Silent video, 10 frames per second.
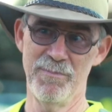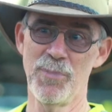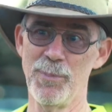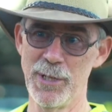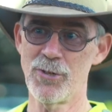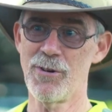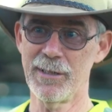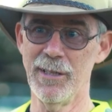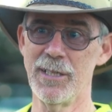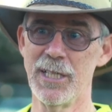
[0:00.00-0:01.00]
probably
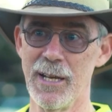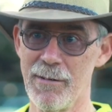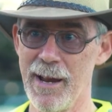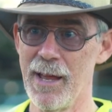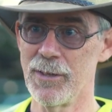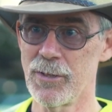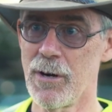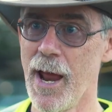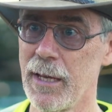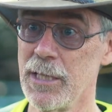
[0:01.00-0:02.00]
struggling to get around the
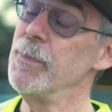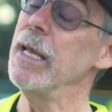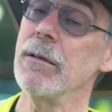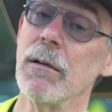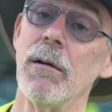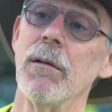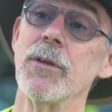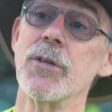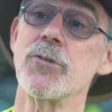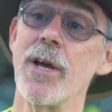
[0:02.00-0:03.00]
track, depending
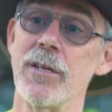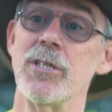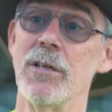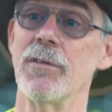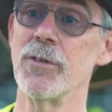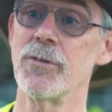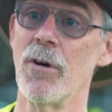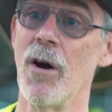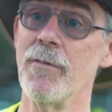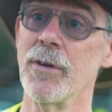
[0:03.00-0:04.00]
on the strategy of the
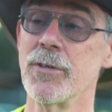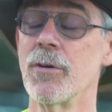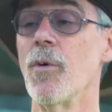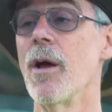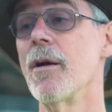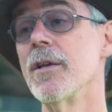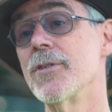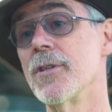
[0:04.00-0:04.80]
drivers. Whereas